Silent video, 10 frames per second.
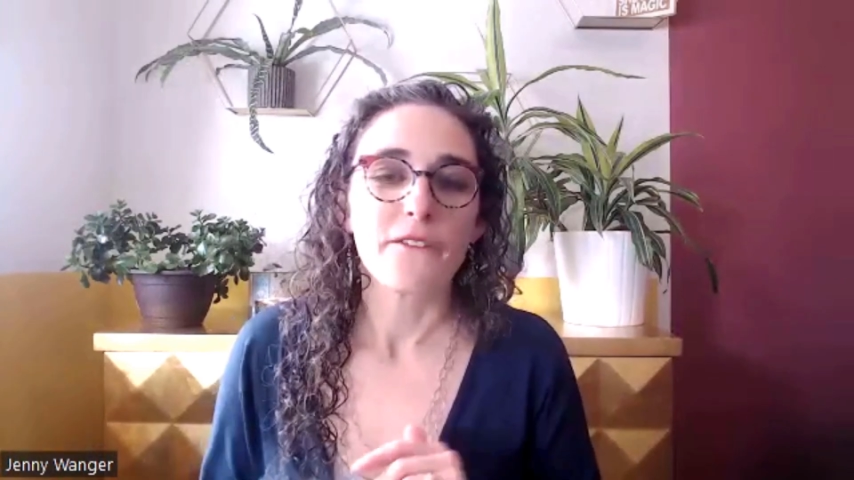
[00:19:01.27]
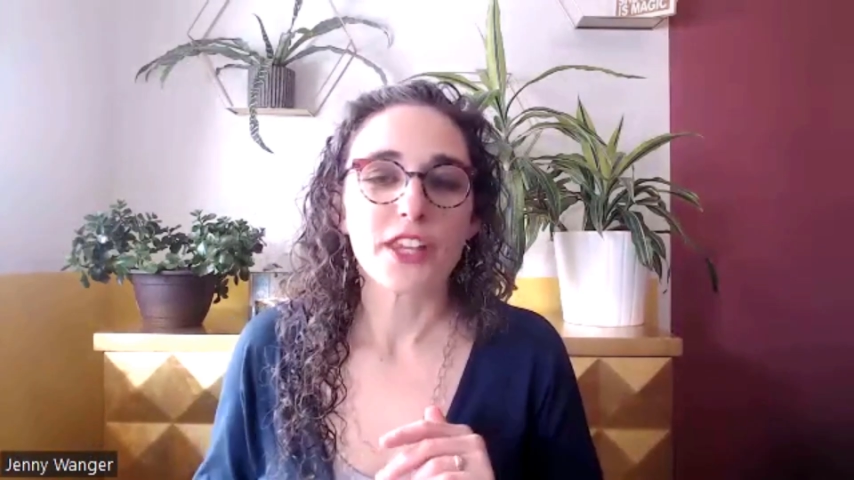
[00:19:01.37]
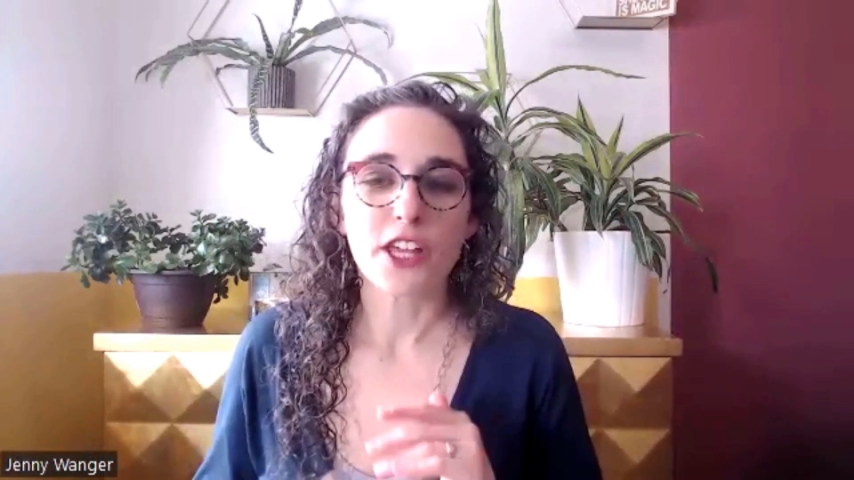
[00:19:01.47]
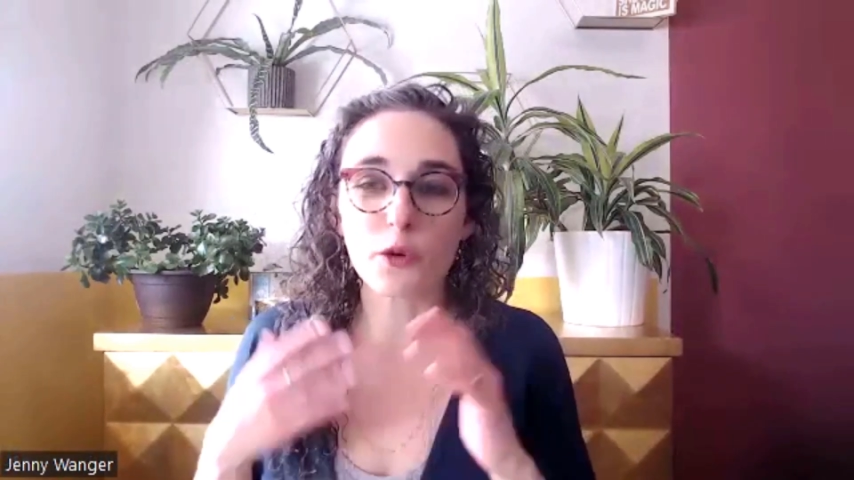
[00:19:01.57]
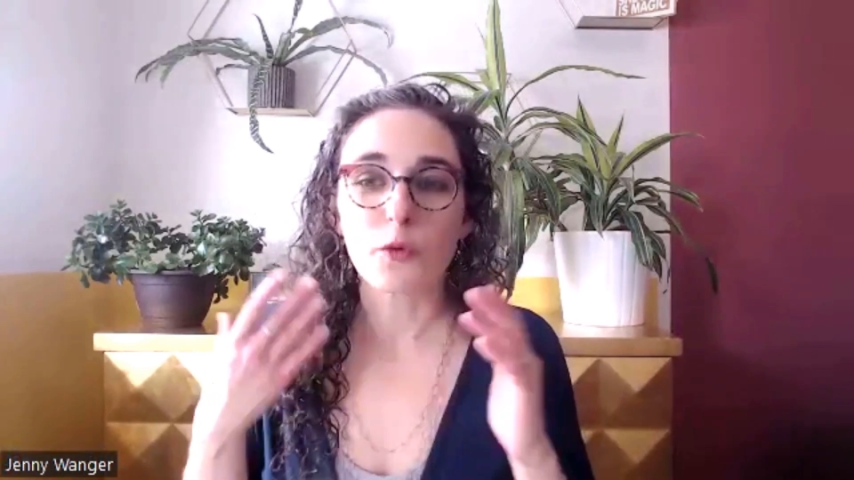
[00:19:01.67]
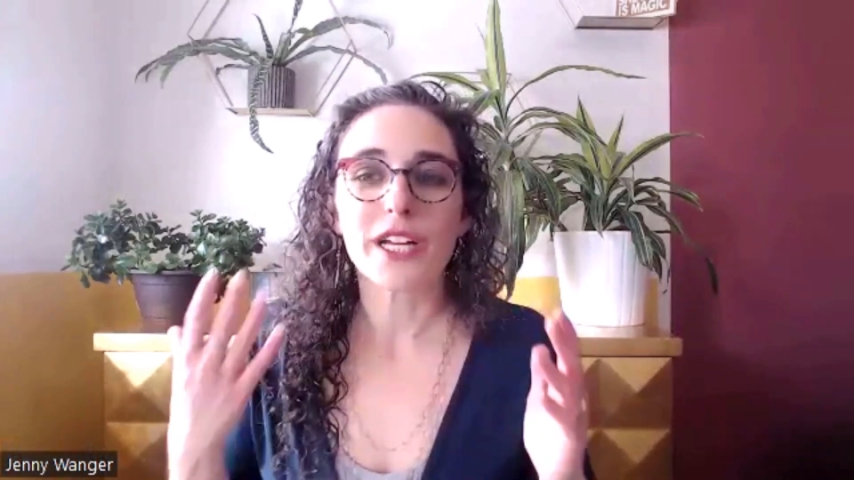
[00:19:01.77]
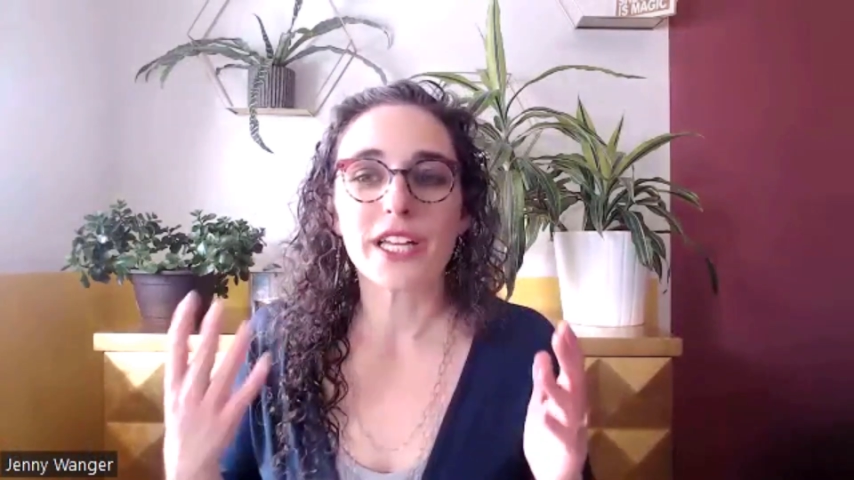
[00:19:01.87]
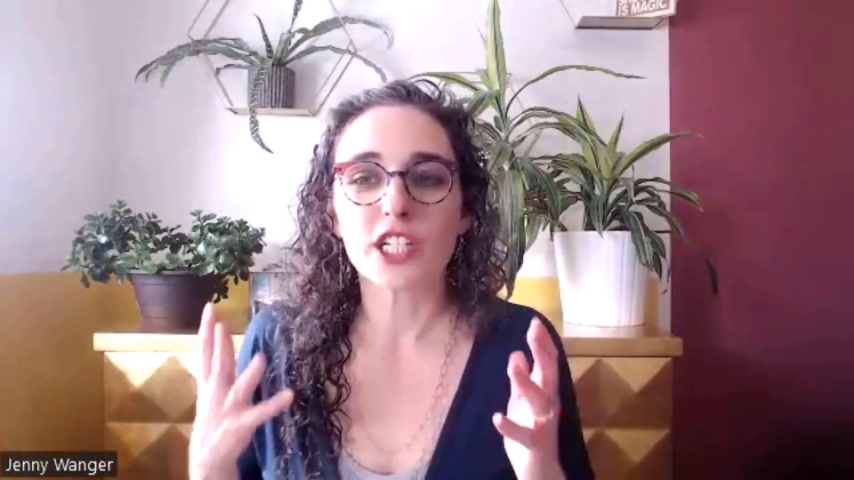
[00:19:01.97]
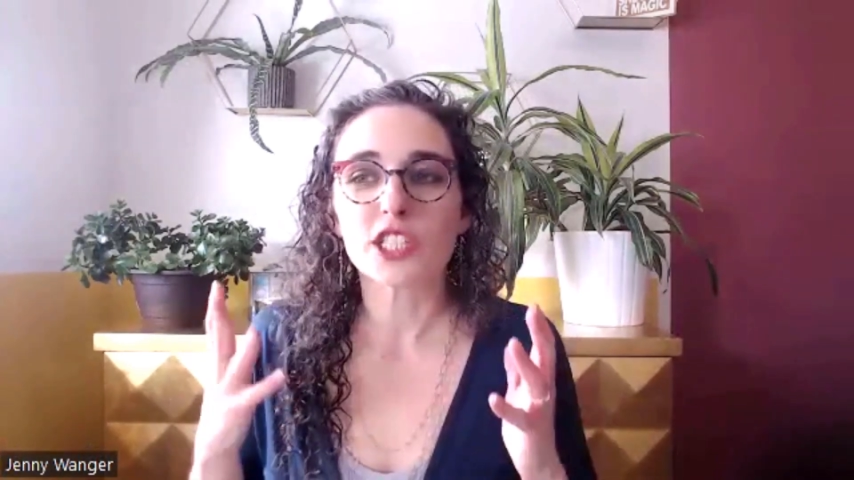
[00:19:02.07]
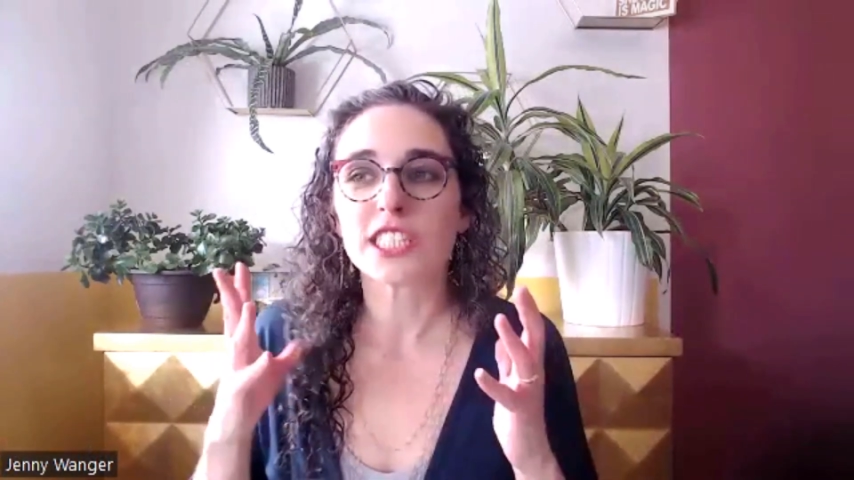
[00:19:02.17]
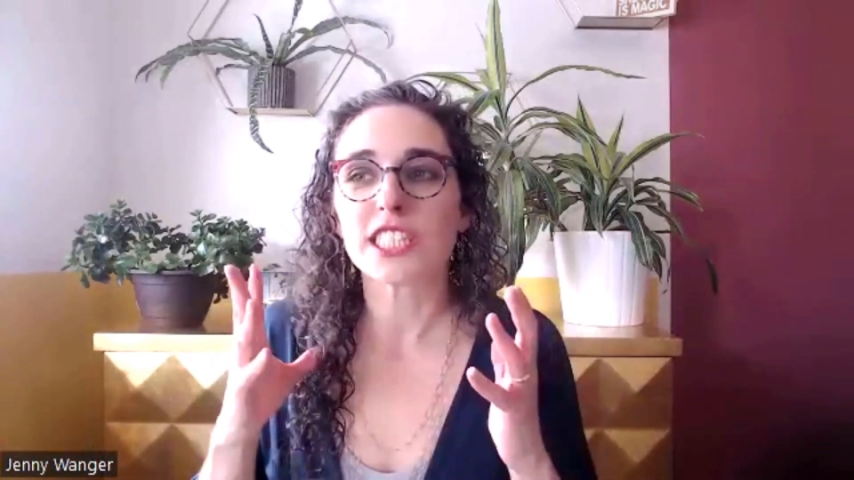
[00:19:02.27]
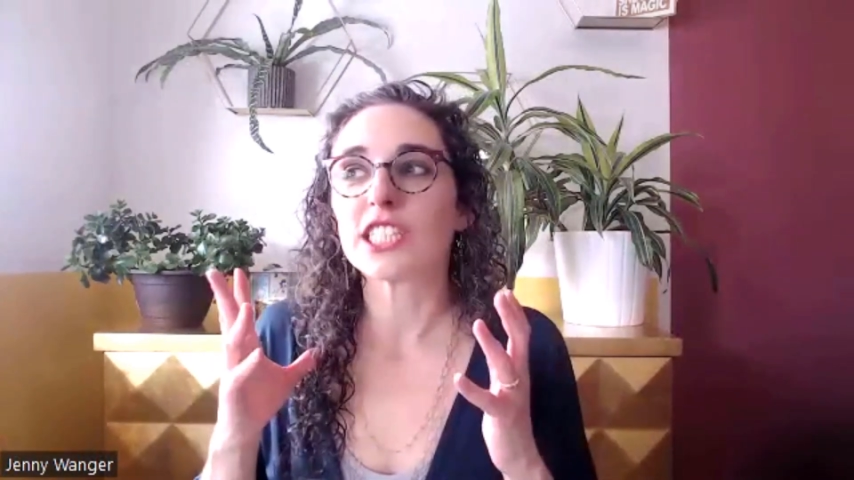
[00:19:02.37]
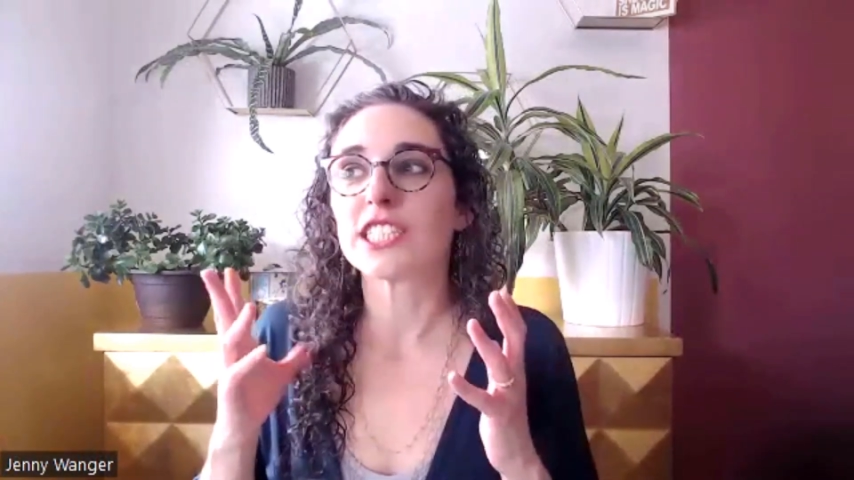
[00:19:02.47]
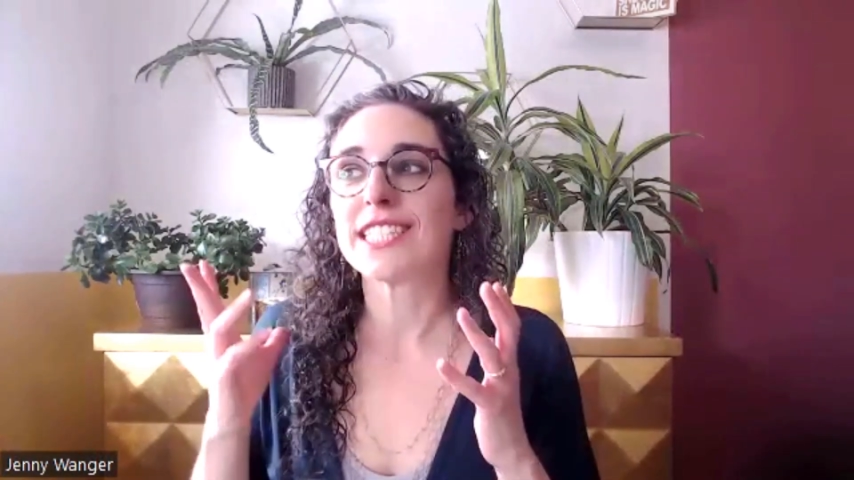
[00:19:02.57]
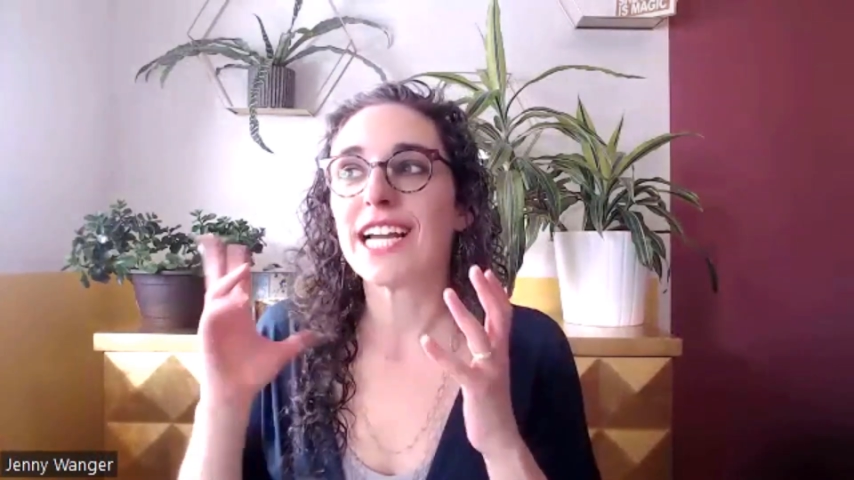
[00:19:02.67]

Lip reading: there's the